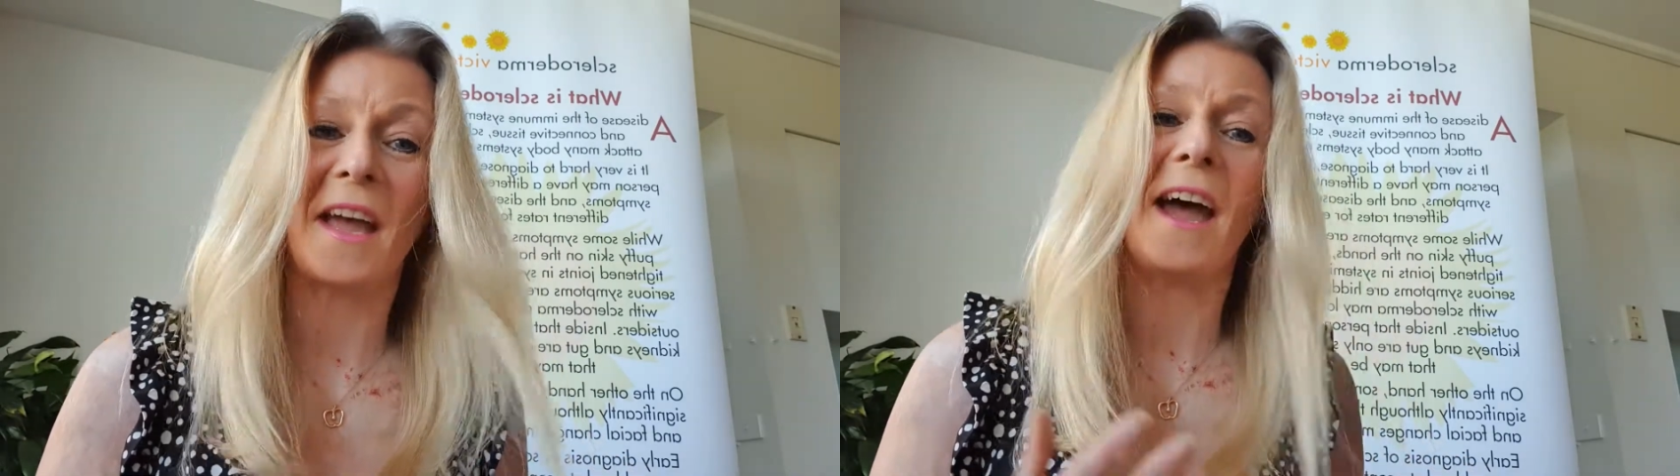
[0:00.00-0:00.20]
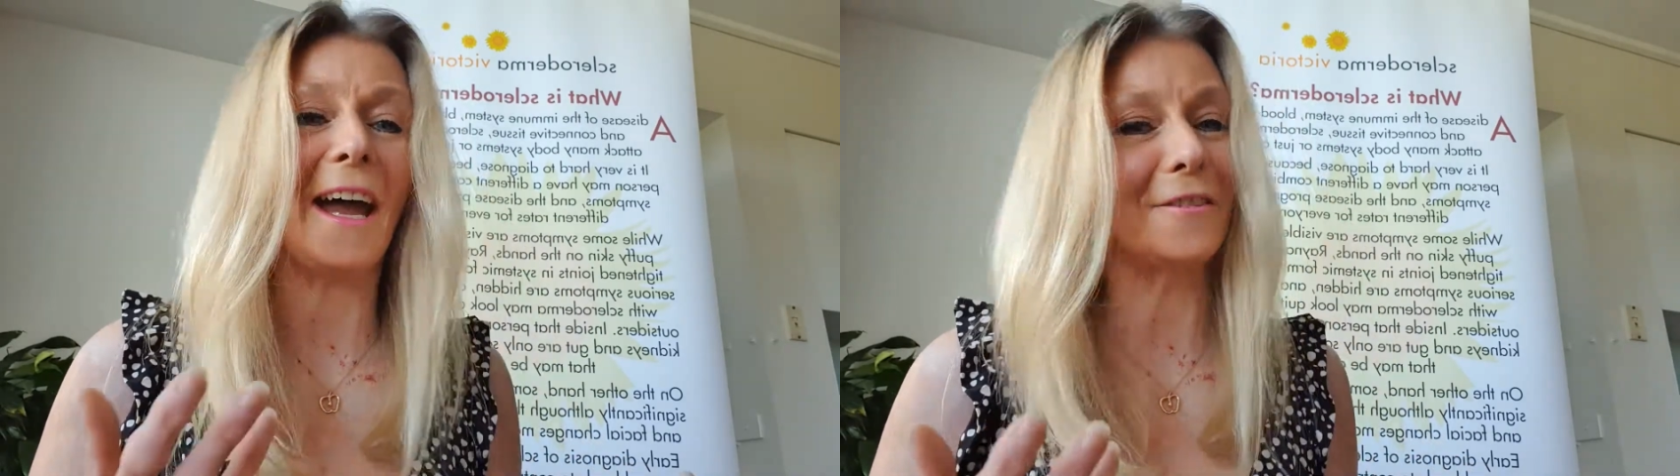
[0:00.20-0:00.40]

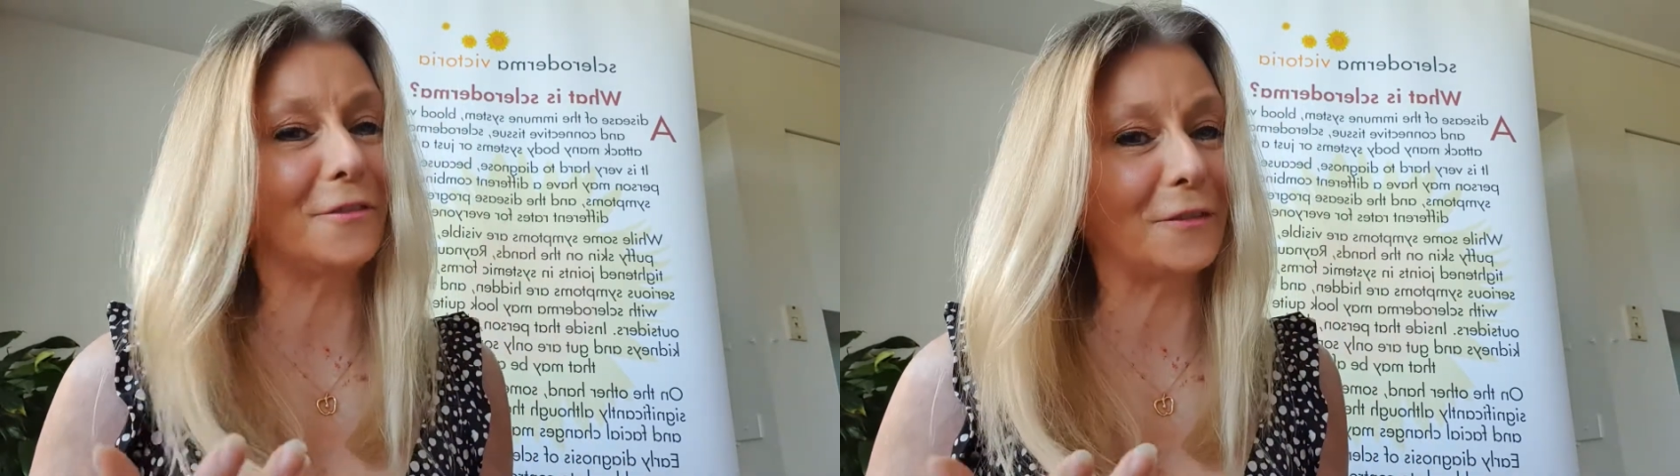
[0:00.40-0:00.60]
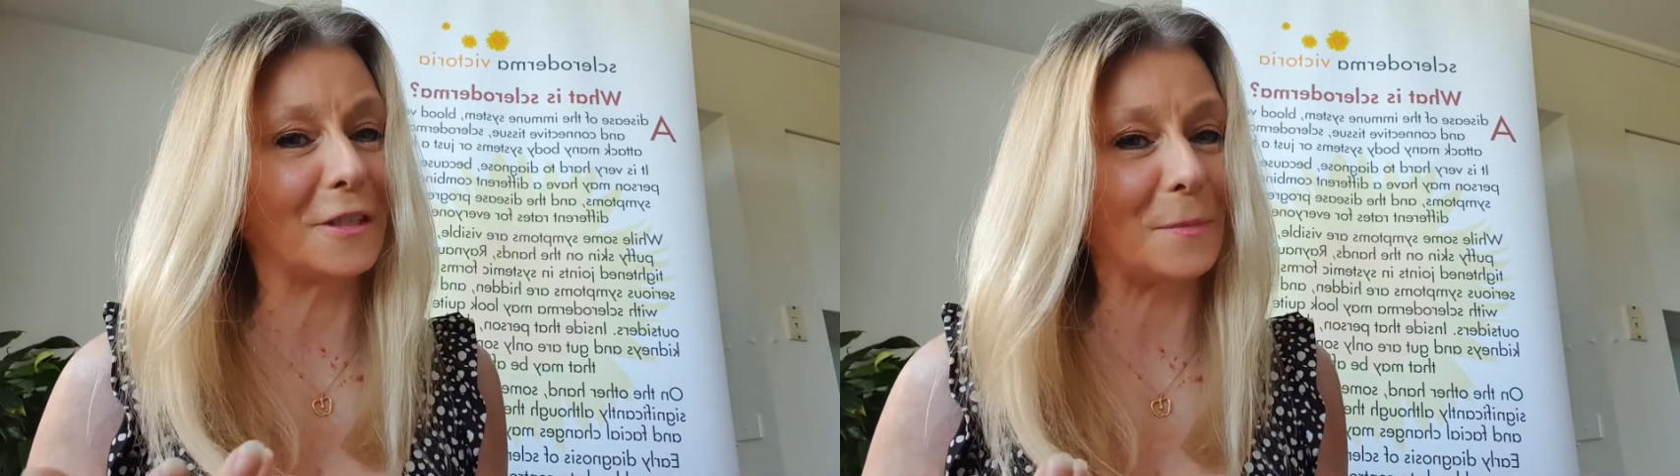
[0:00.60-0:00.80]
and
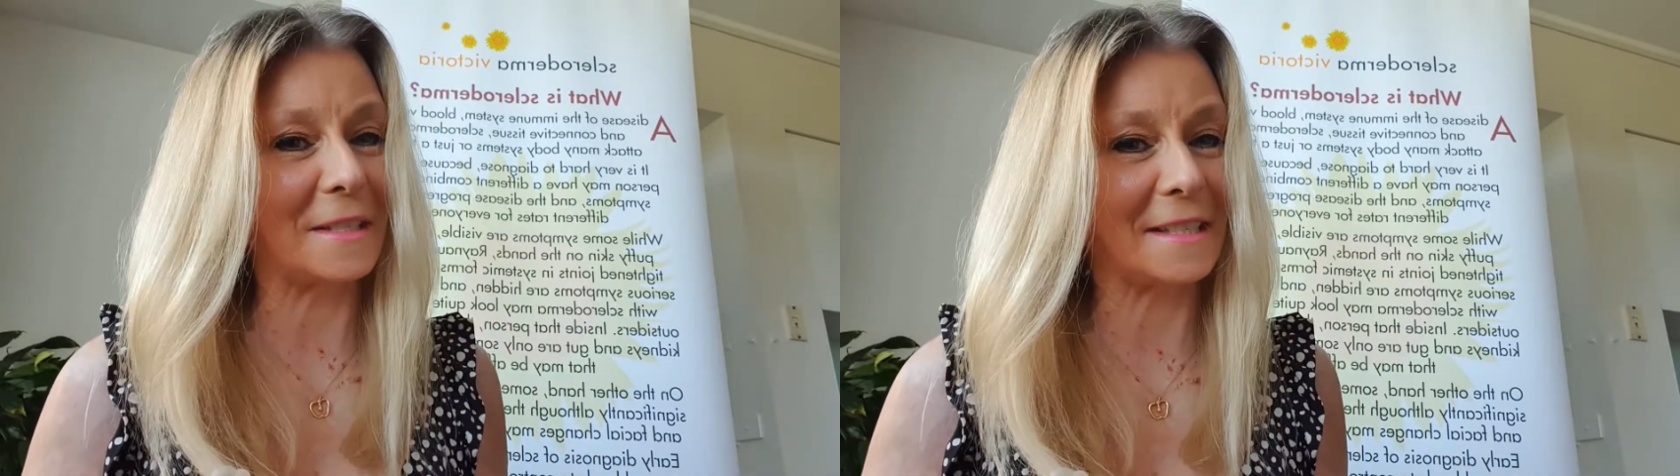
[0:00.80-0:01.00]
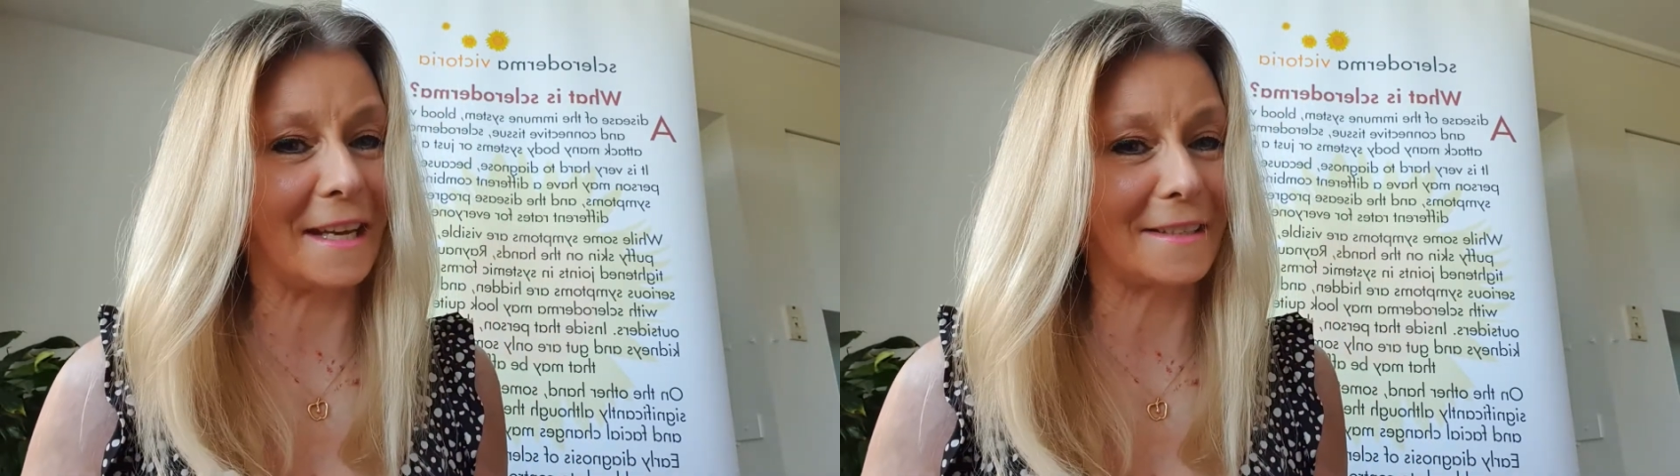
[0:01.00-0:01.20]

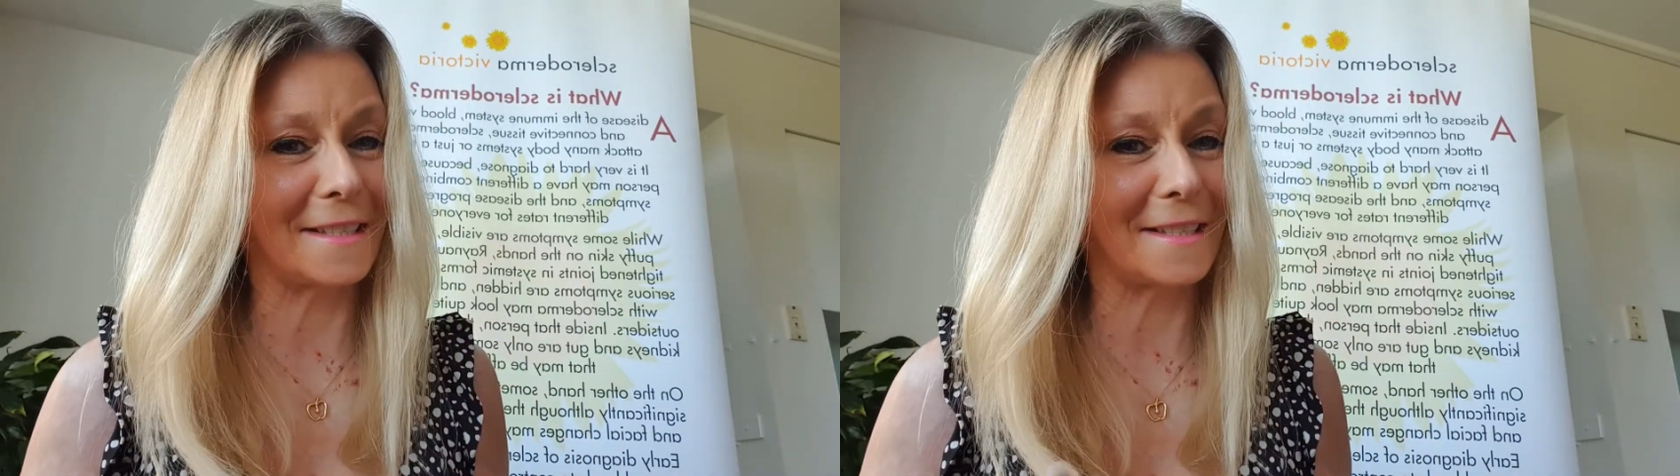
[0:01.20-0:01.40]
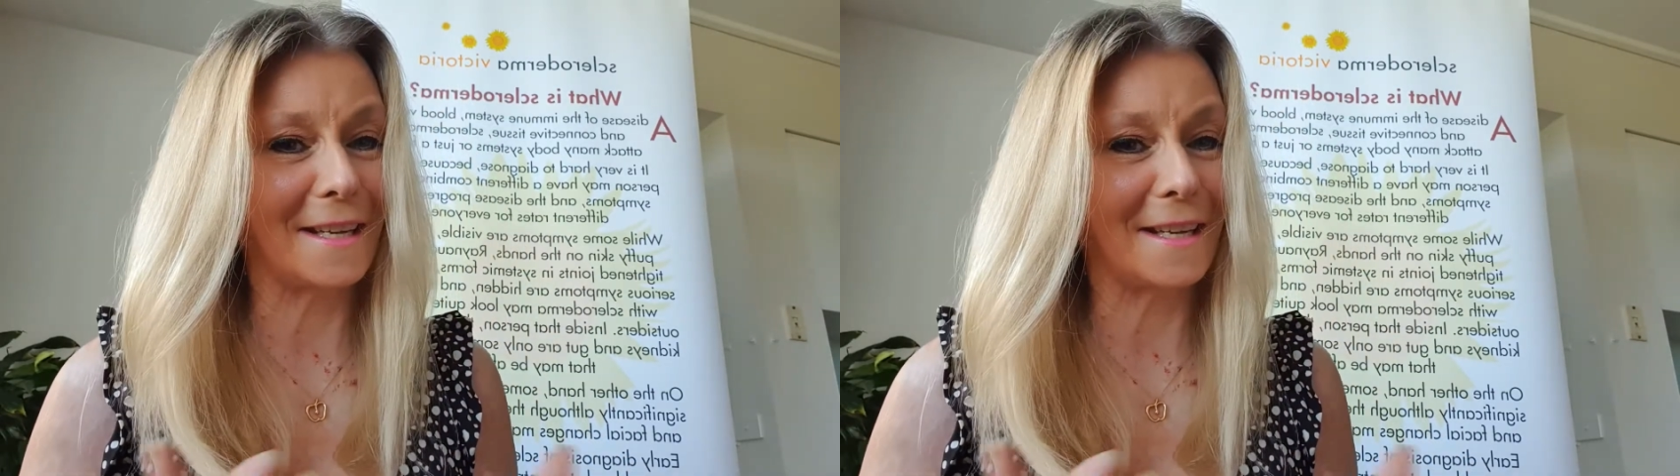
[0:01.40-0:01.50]
50%